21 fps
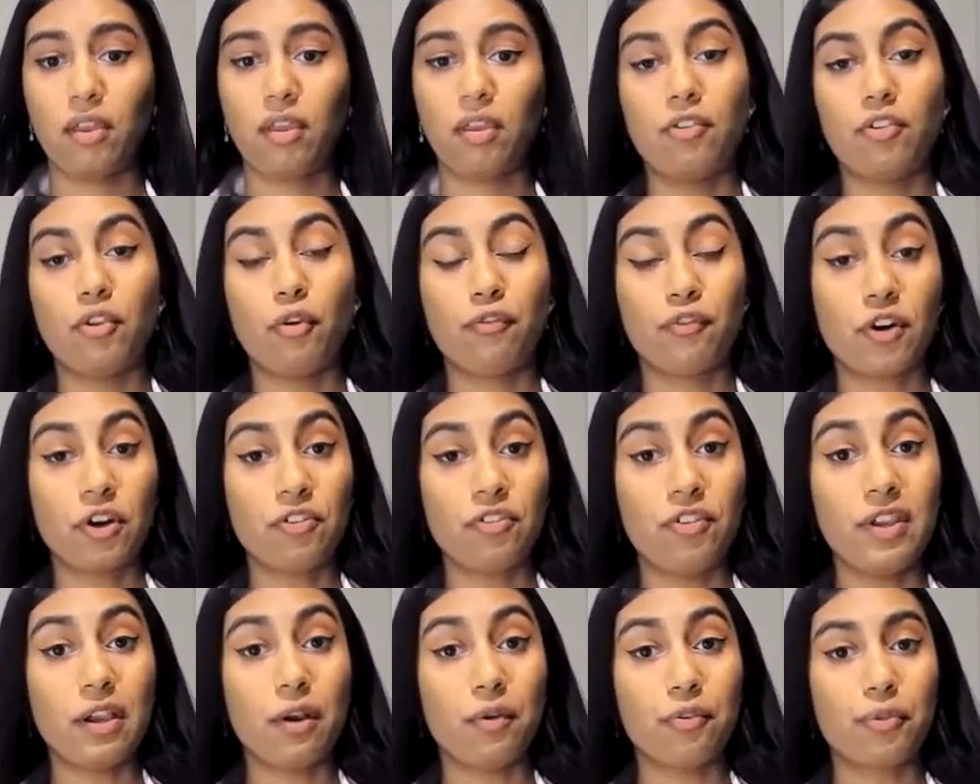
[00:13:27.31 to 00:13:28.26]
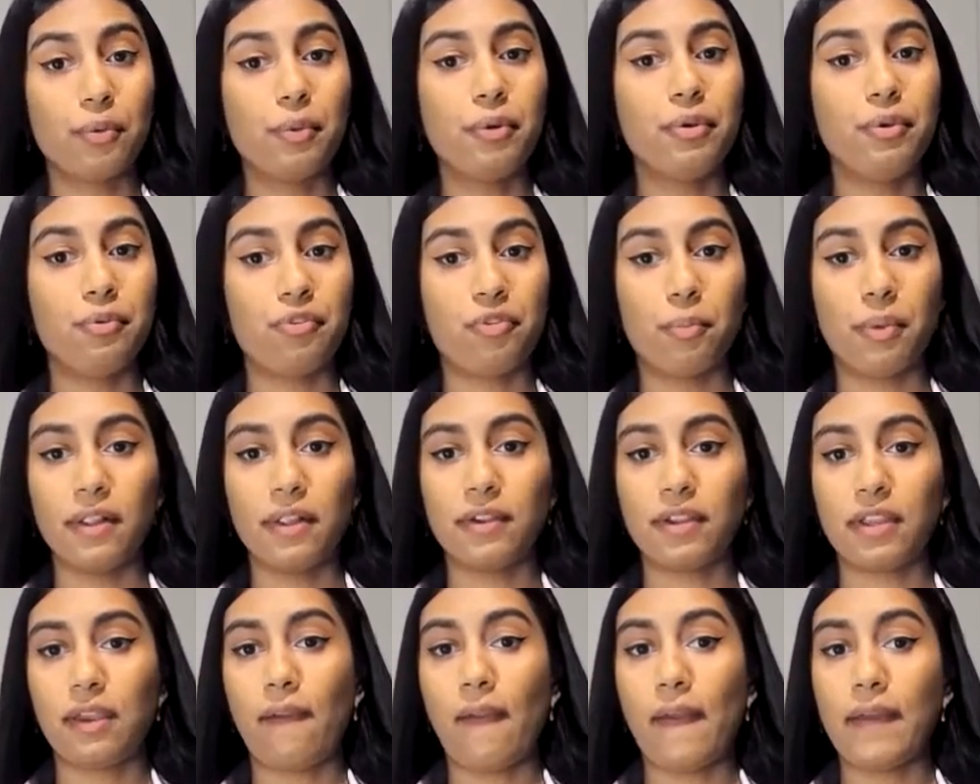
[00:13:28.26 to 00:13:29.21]
So first he goes through
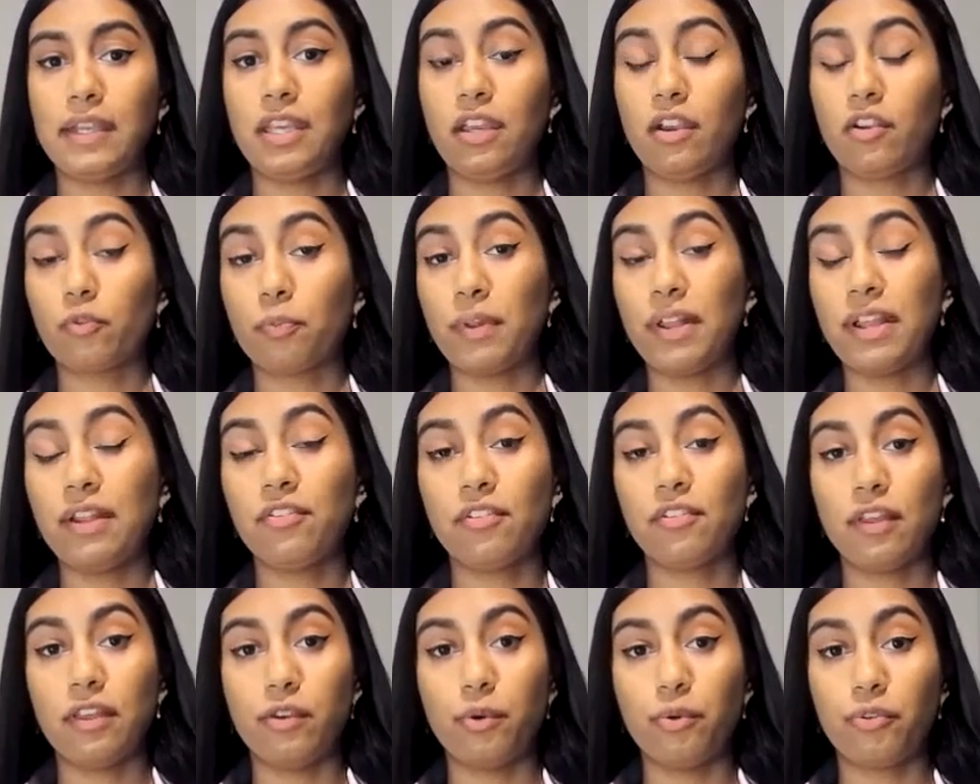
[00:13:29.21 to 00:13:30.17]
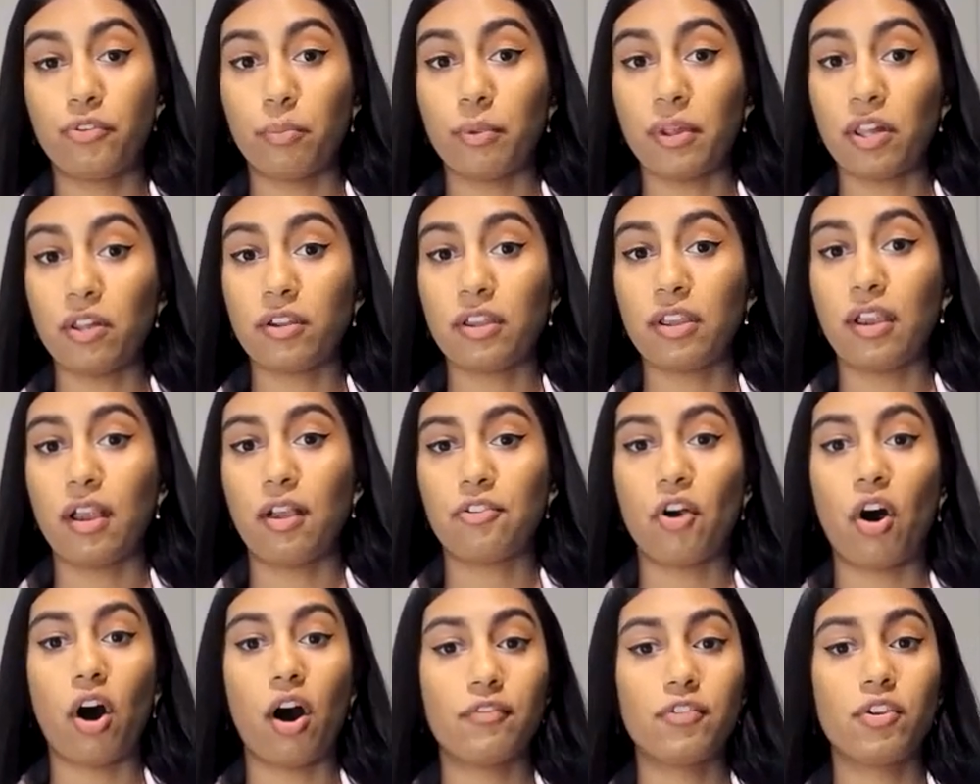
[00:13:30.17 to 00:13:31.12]
usability, and he explains that usability has
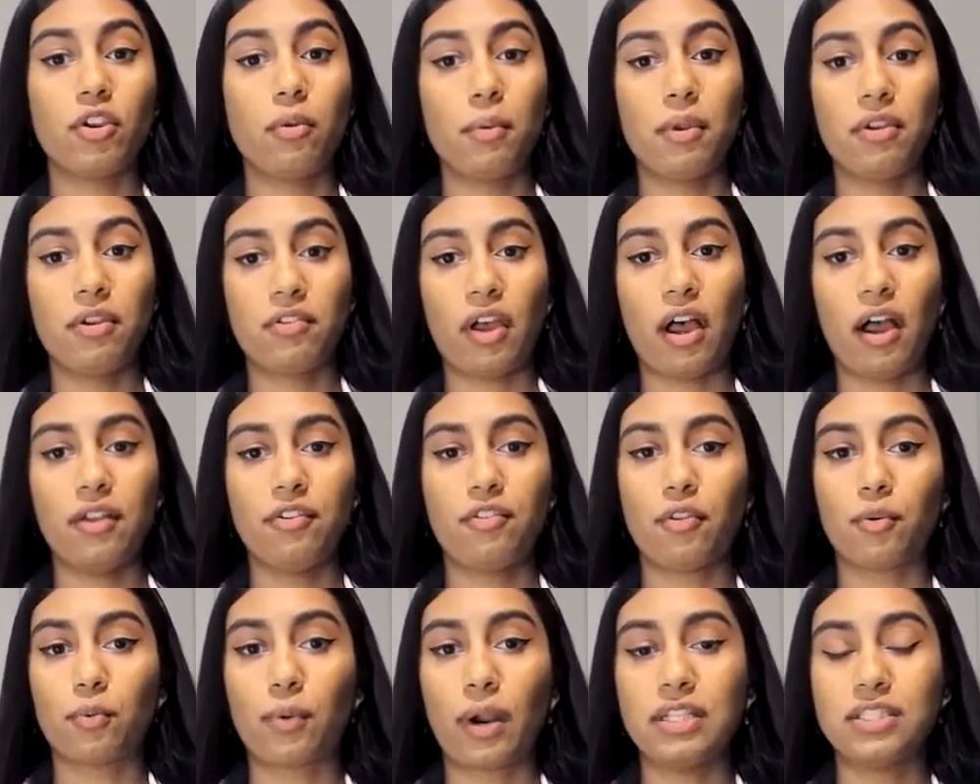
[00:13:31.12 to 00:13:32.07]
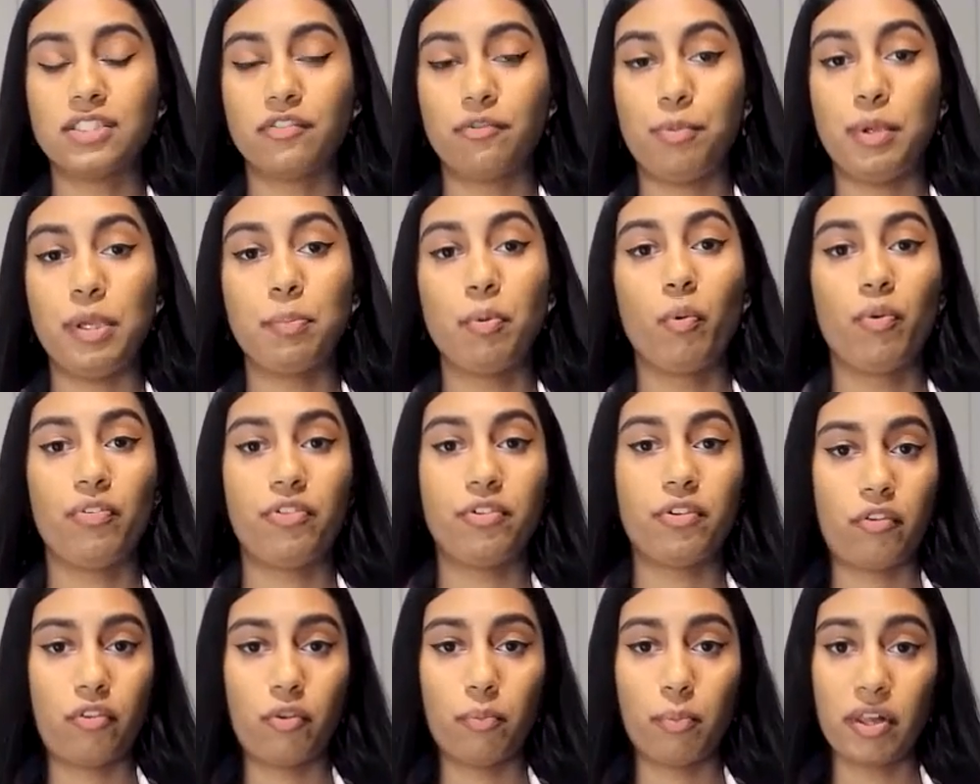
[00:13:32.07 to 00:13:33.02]
often been tied to the rights of people with
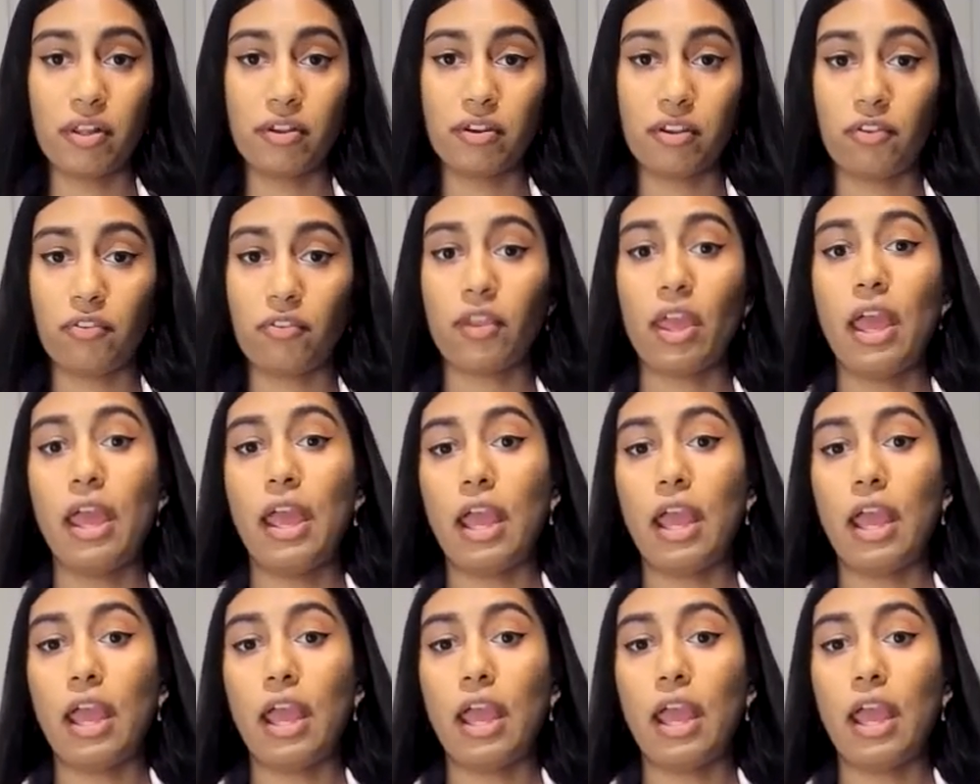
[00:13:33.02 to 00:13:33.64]
disabilities.